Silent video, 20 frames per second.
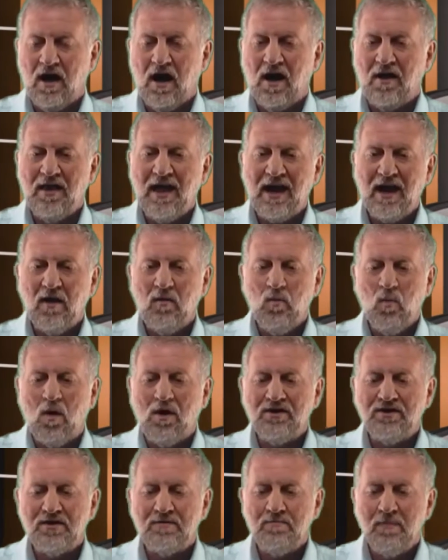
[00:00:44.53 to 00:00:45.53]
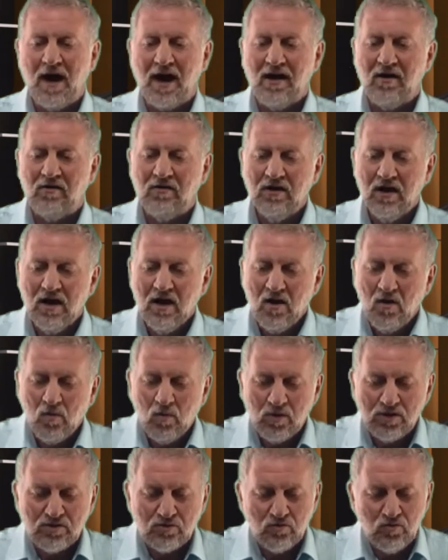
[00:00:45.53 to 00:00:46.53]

And that unwanted mail was